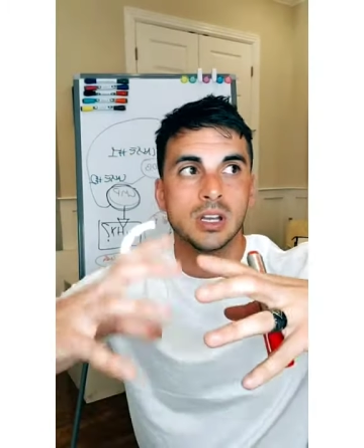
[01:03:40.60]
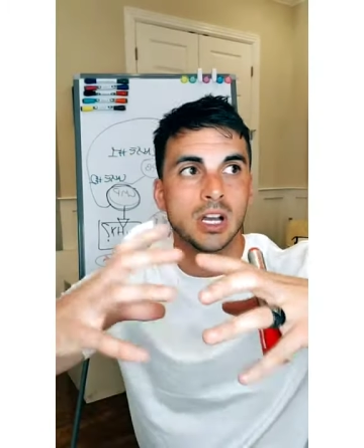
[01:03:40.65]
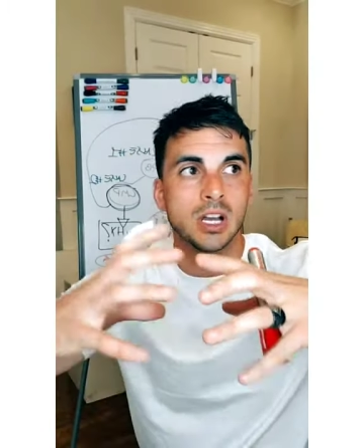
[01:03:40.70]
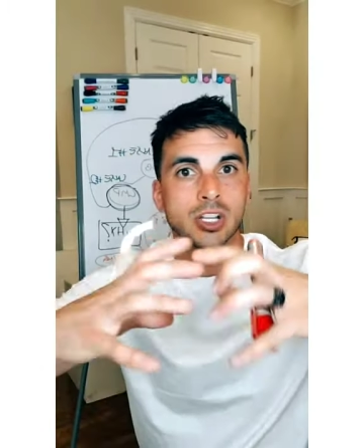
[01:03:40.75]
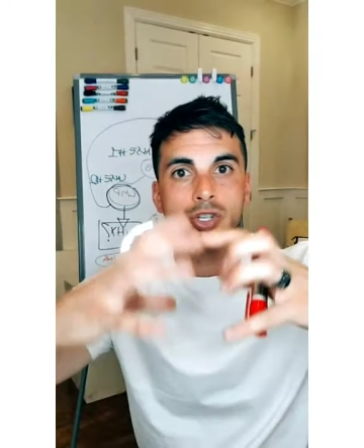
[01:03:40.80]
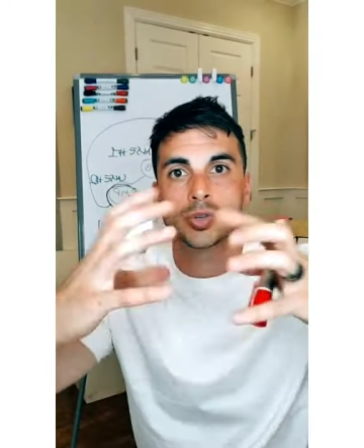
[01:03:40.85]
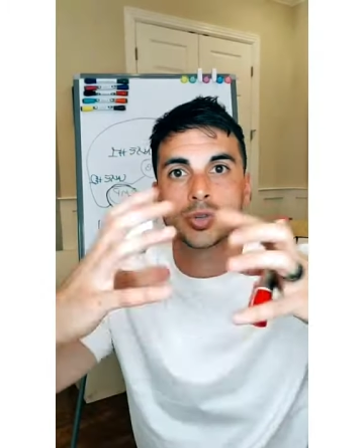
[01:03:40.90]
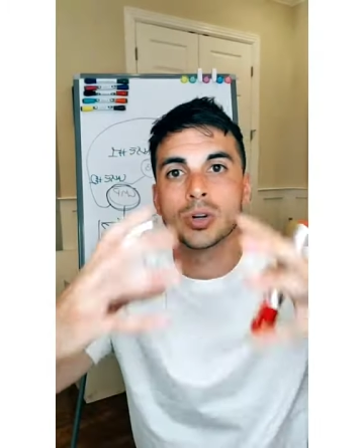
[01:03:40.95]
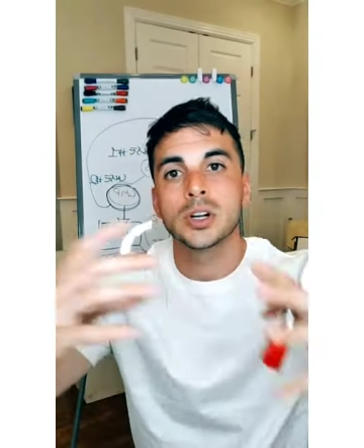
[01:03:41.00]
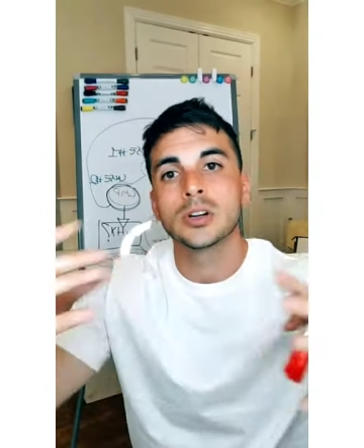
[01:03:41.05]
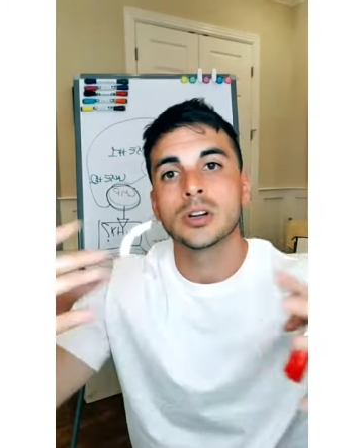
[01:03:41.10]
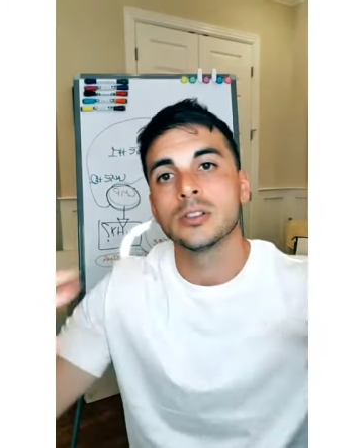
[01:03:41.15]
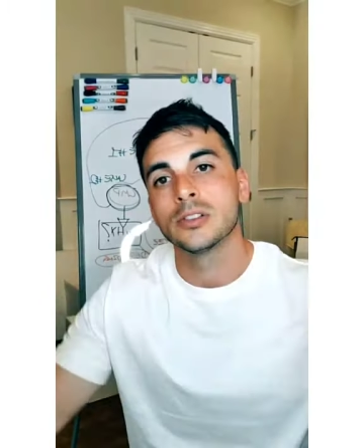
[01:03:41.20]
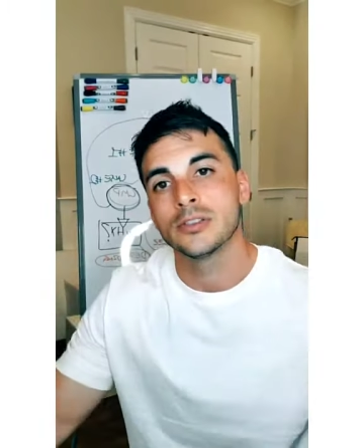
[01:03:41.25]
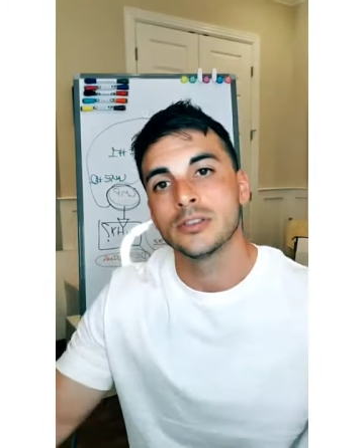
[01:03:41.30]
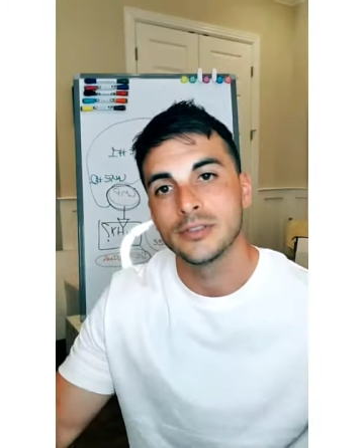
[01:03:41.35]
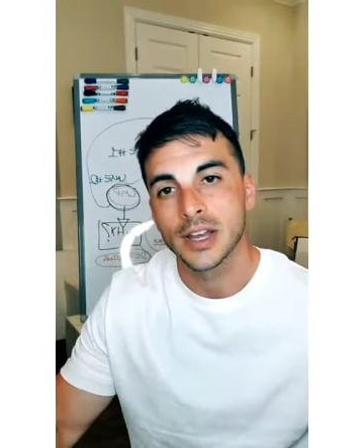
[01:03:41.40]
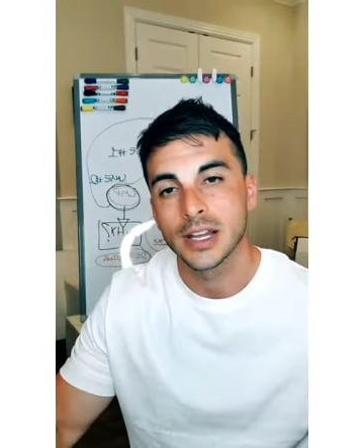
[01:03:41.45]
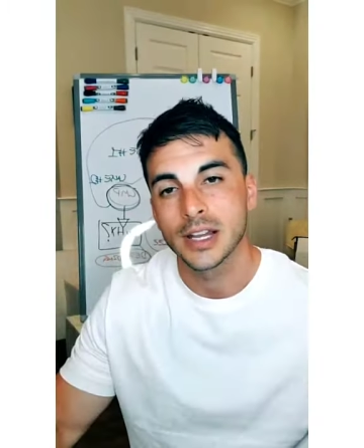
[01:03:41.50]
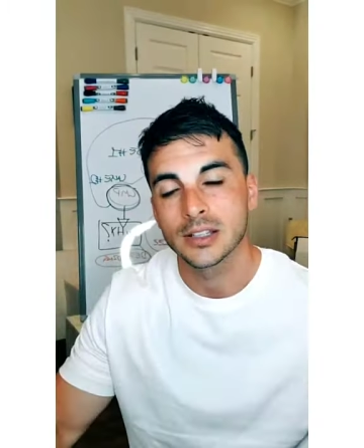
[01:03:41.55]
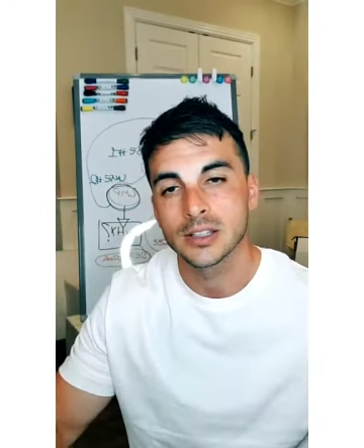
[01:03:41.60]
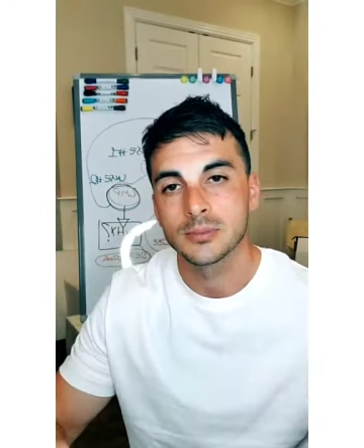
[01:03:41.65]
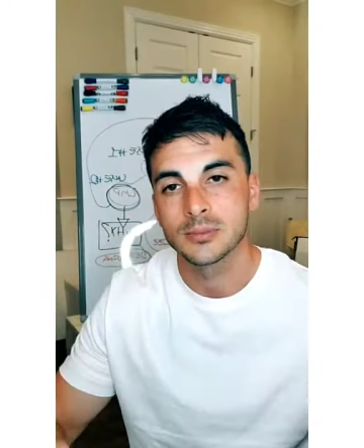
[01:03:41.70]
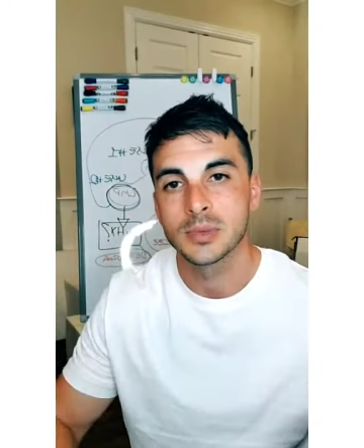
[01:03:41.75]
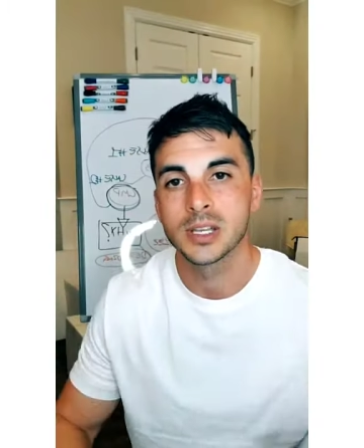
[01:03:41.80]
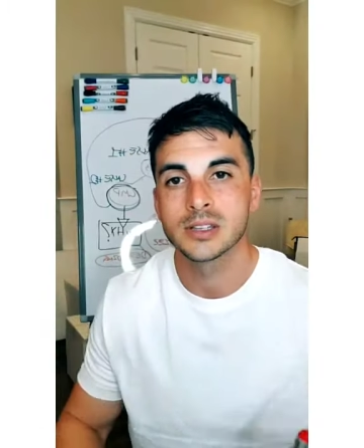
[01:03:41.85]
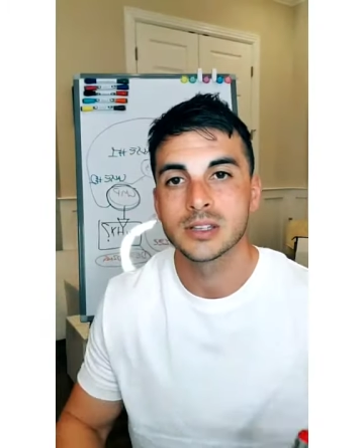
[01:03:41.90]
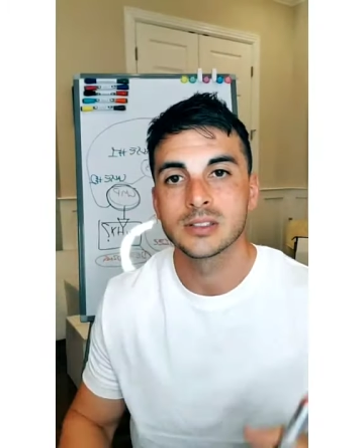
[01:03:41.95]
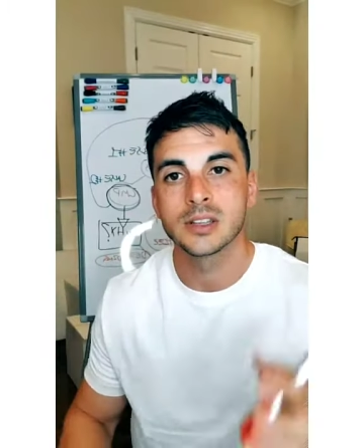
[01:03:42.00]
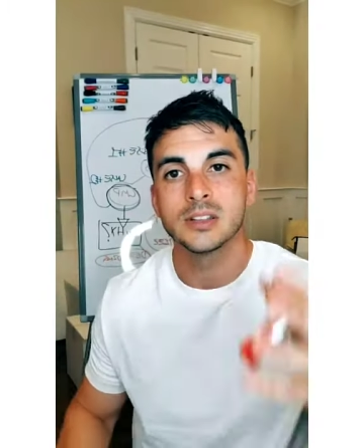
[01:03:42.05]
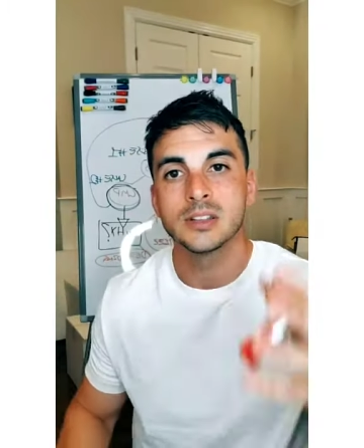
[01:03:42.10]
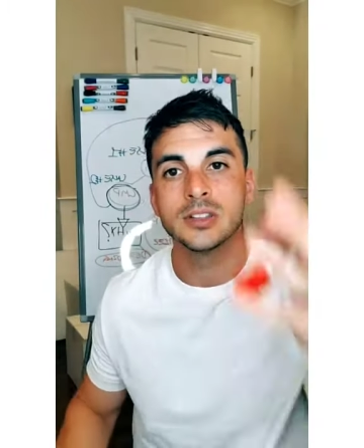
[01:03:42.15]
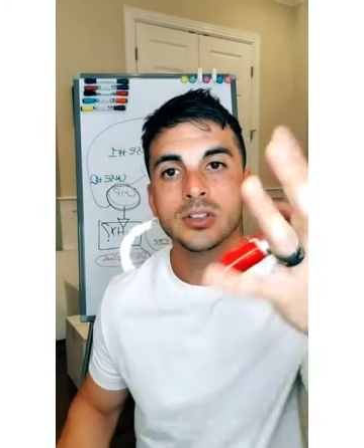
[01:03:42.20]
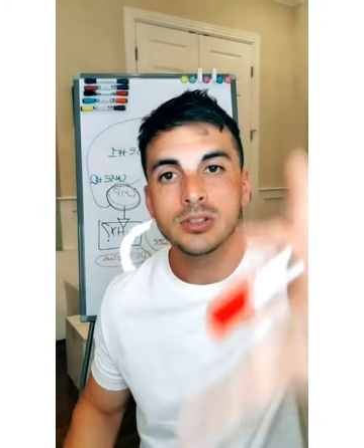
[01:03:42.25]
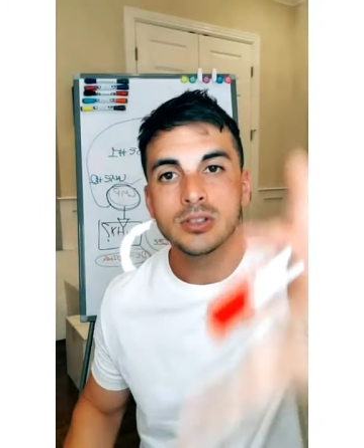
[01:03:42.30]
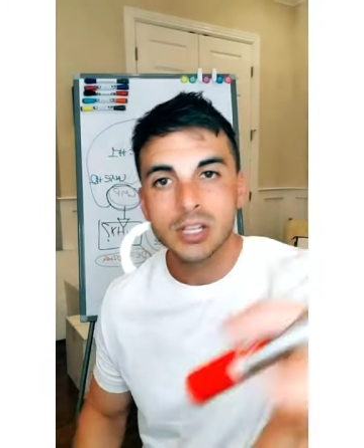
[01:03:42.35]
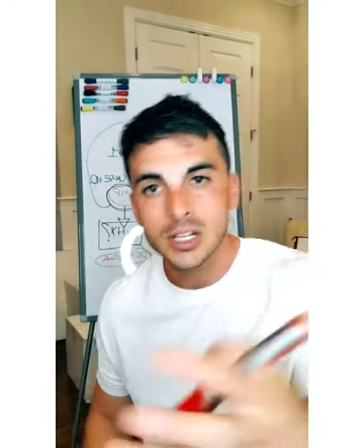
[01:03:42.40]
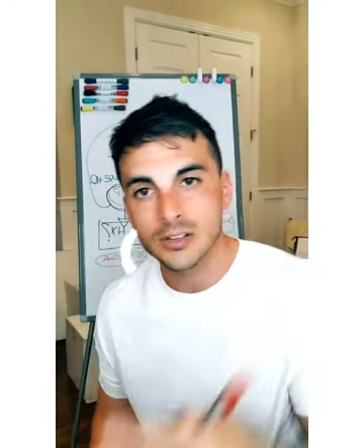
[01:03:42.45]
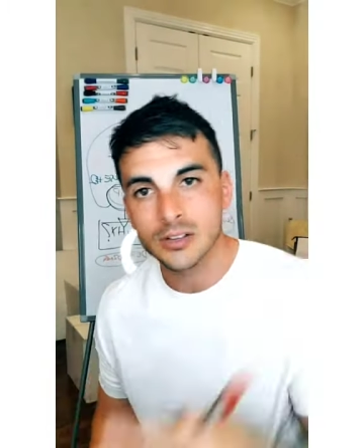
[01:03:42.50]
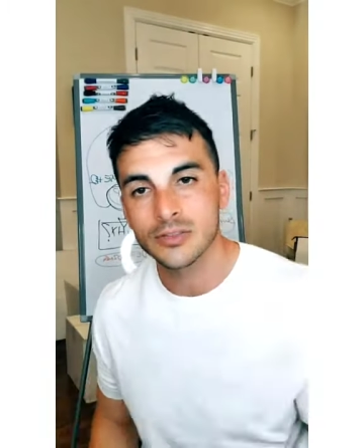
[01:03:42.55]
trickle effect, because then you
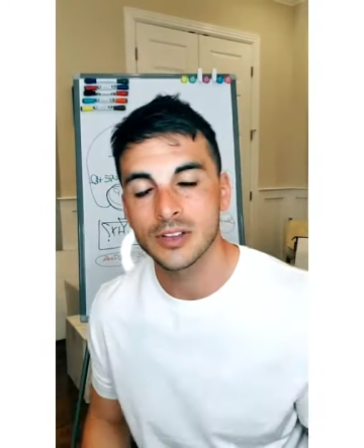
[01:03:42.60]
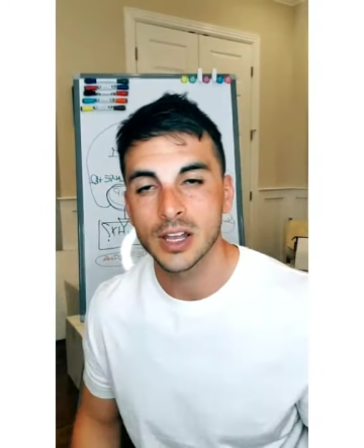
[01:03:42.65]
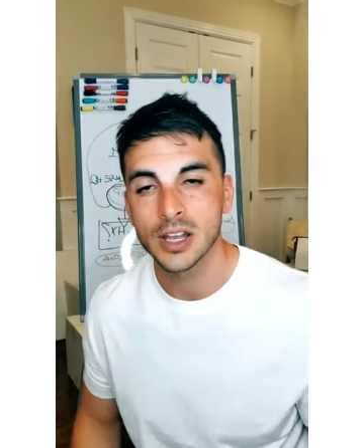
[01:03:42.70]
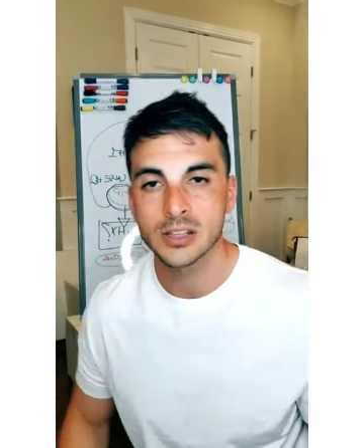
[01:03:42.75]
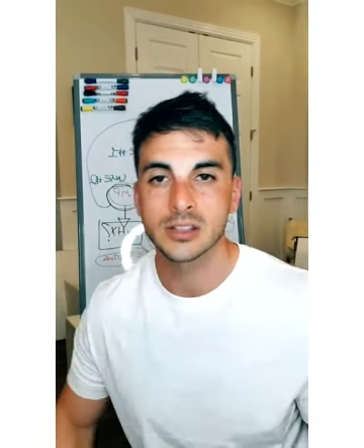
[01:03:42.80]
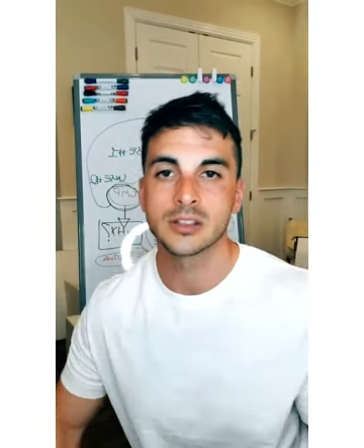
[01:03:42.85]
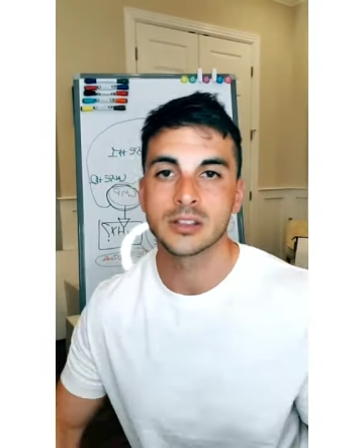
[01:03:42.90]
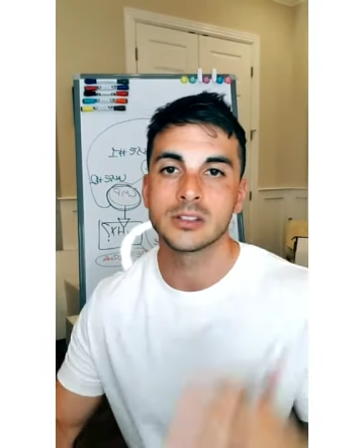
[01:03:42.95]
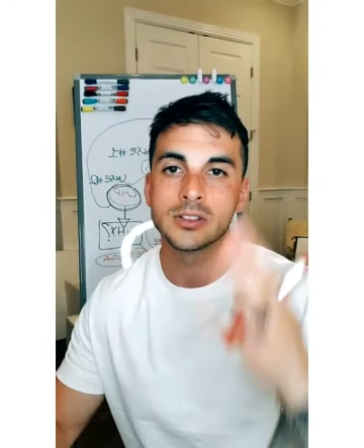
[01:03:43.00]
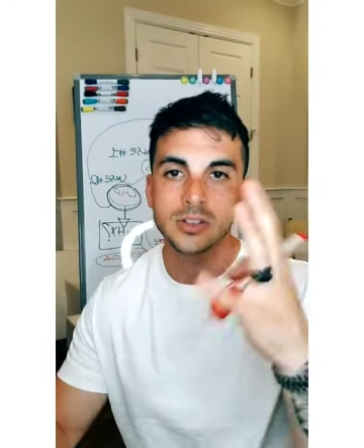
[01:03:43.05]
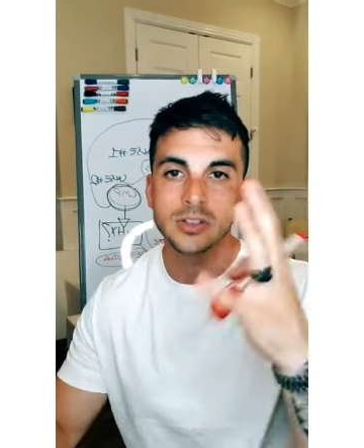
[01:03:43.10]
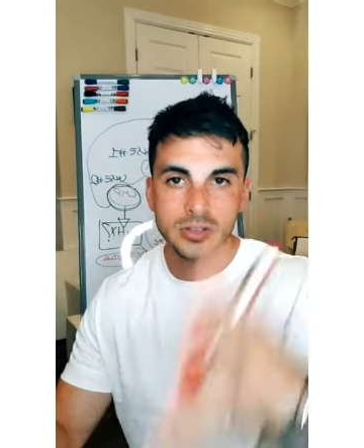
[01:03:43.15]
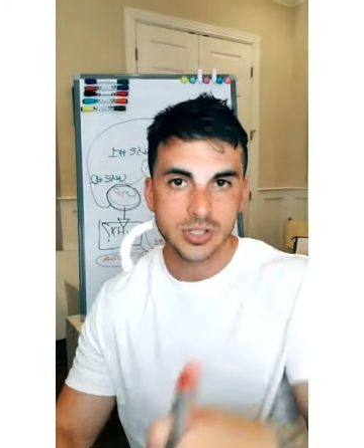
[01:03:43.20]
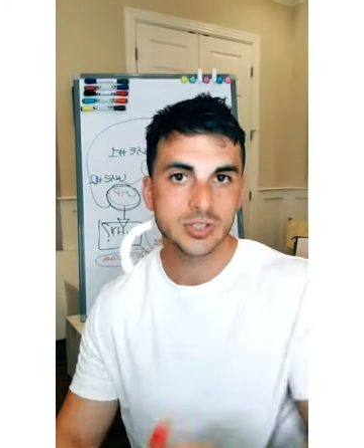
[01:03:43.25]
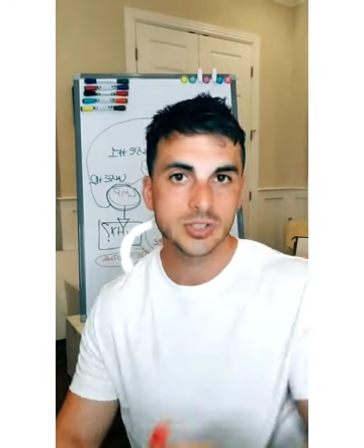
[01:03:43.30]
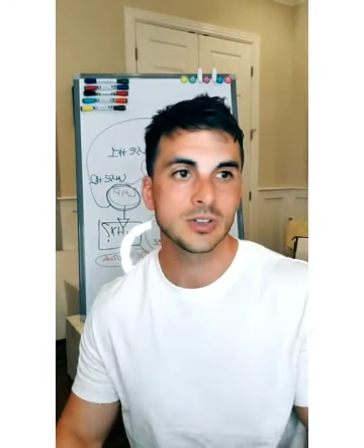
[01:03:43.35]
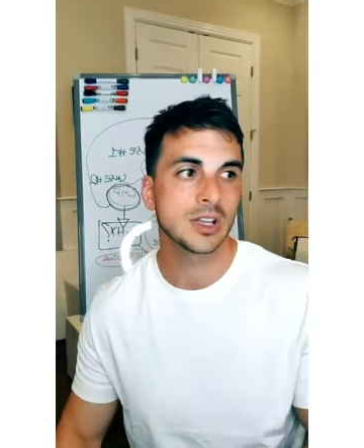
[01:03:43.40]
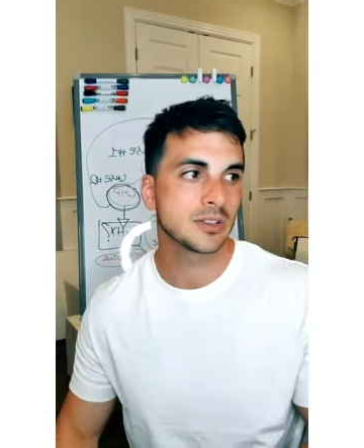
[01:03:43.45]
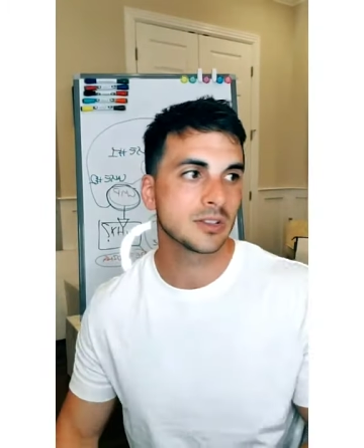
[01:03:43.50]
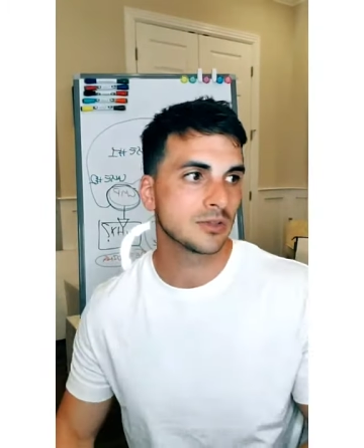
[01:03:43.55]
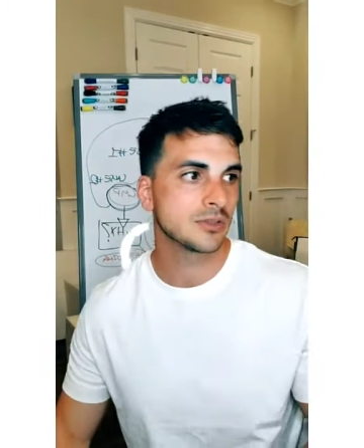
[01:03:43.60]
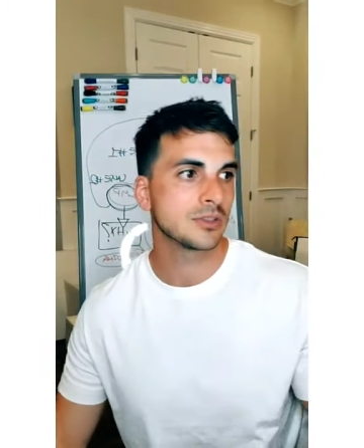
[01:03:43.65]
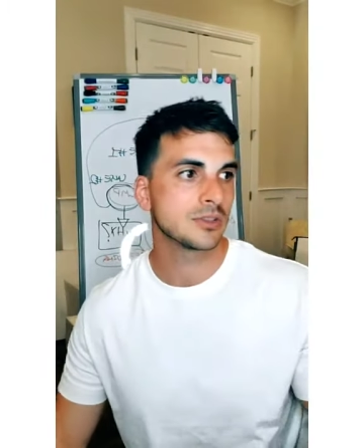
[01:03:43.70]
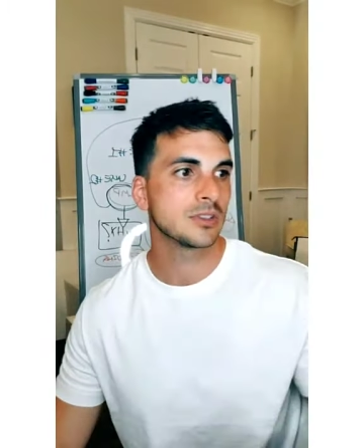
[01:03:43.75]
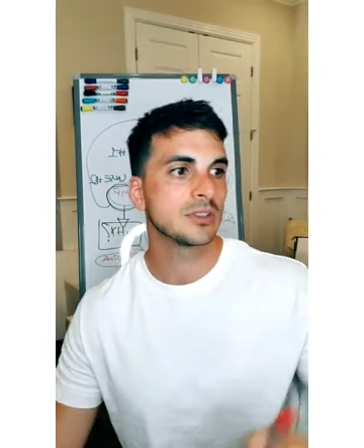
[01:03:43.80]
get affected and you're stressful,